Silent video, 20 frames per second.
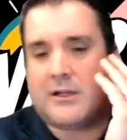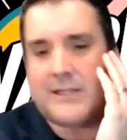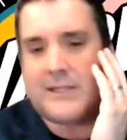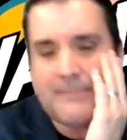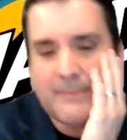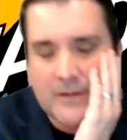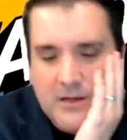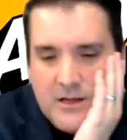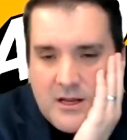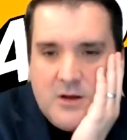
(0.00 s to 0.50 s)
I
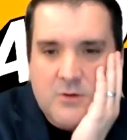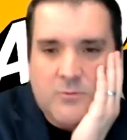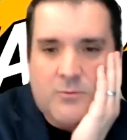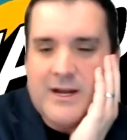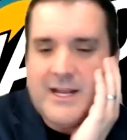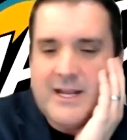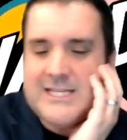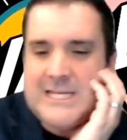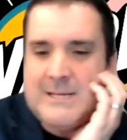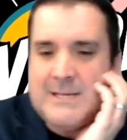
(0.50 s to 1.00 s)
mean, what
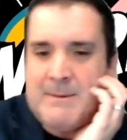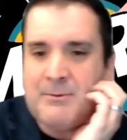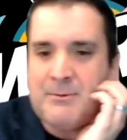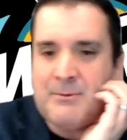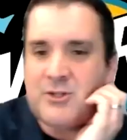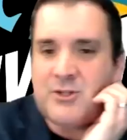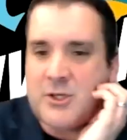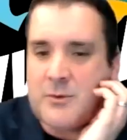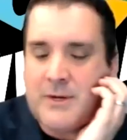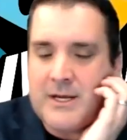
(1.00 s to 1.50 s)
do you see people
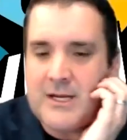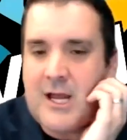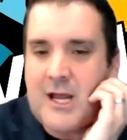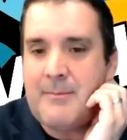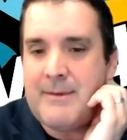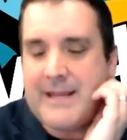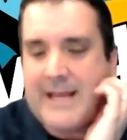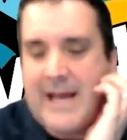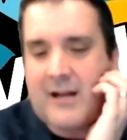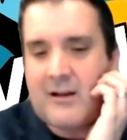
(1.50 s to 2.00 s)
doing
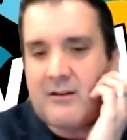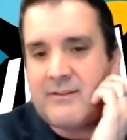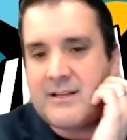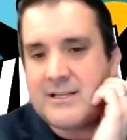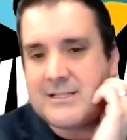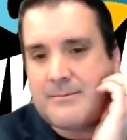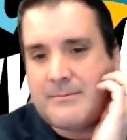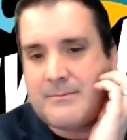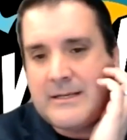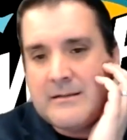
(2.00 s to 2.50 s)
coming out of
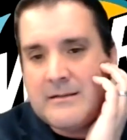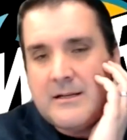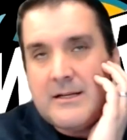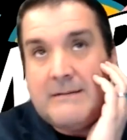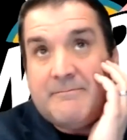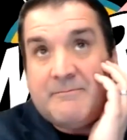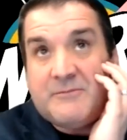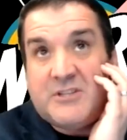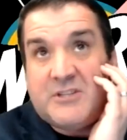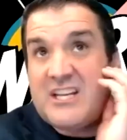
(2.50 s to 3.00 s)
this? I mean,
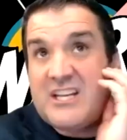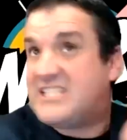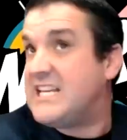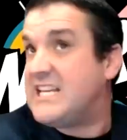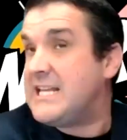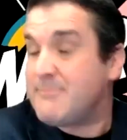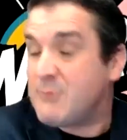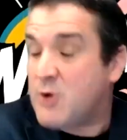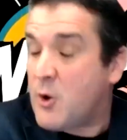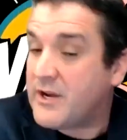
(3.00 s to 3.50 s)
do you see
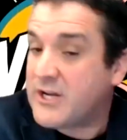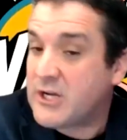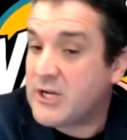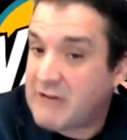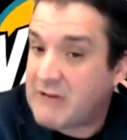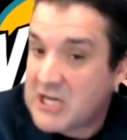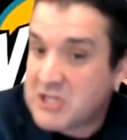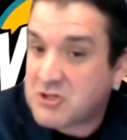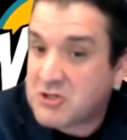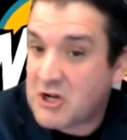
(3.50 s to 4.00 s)
them going to
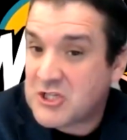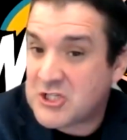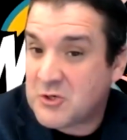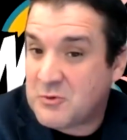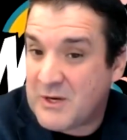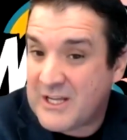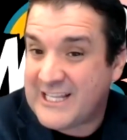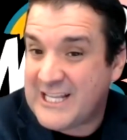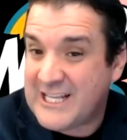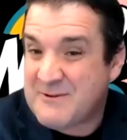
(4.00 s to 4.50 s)
restaurants
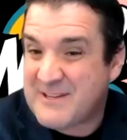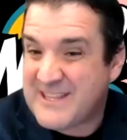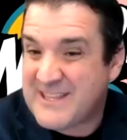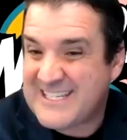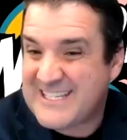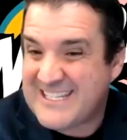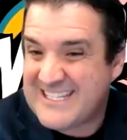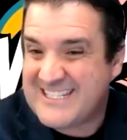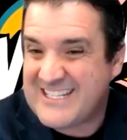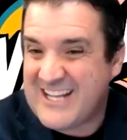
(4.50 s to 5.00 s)
quickly when
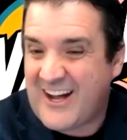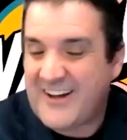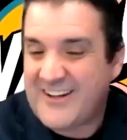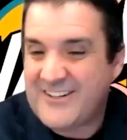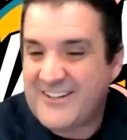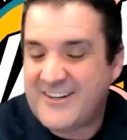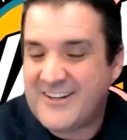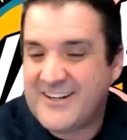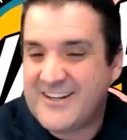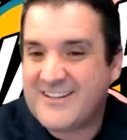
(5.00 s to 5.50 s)
this is done,
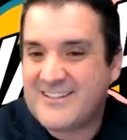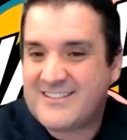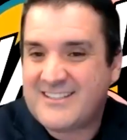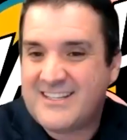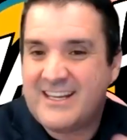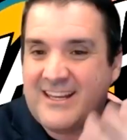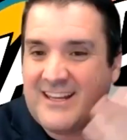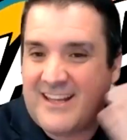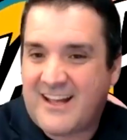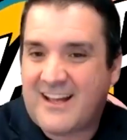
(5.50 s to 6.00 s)
or do you
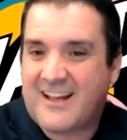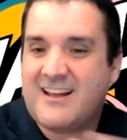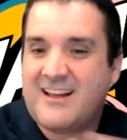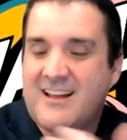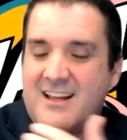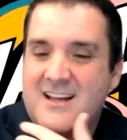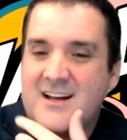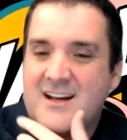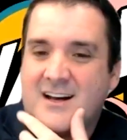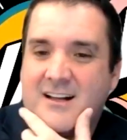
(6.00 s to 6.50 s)
see uh,
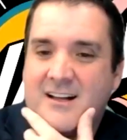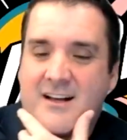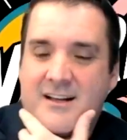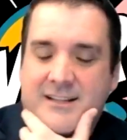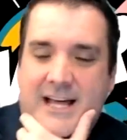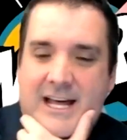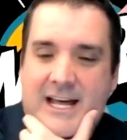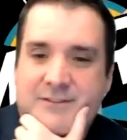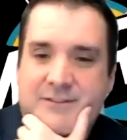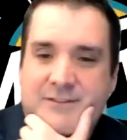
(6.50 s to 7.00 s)
a
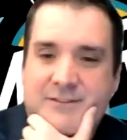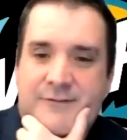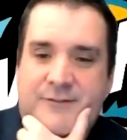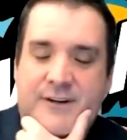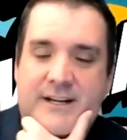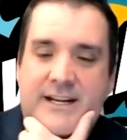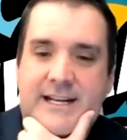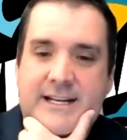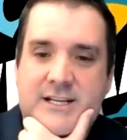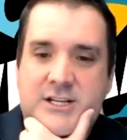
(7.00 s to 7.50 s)
lot of
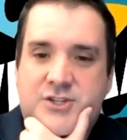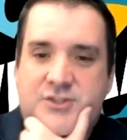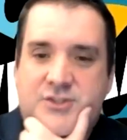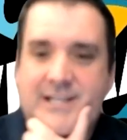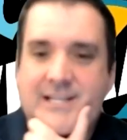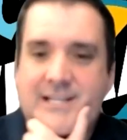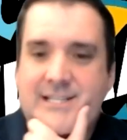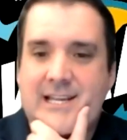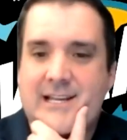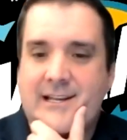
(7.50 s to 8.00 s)
different
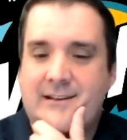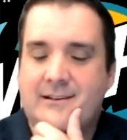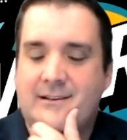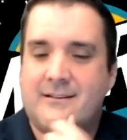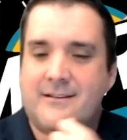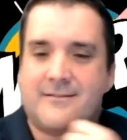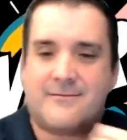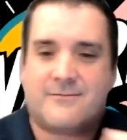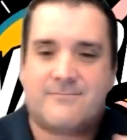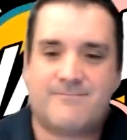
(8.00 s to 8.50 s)
industries uh,
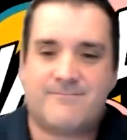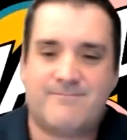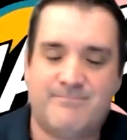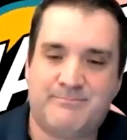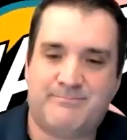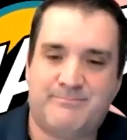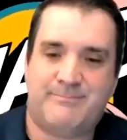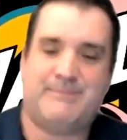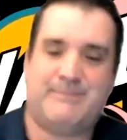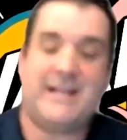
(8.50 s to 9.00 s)

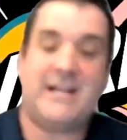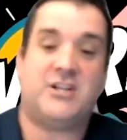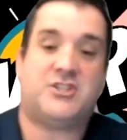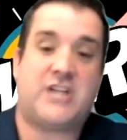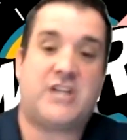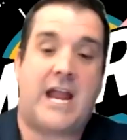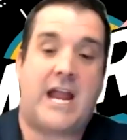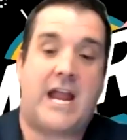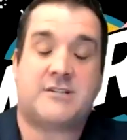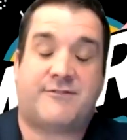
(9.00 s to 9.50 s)
being
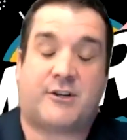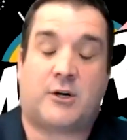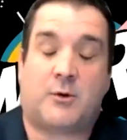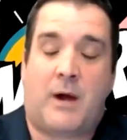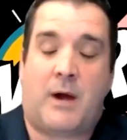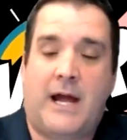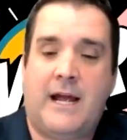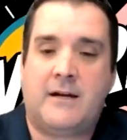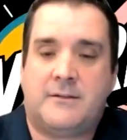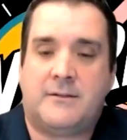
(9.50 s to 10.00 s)
changed for a
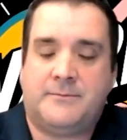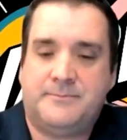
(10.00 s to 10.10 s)
while?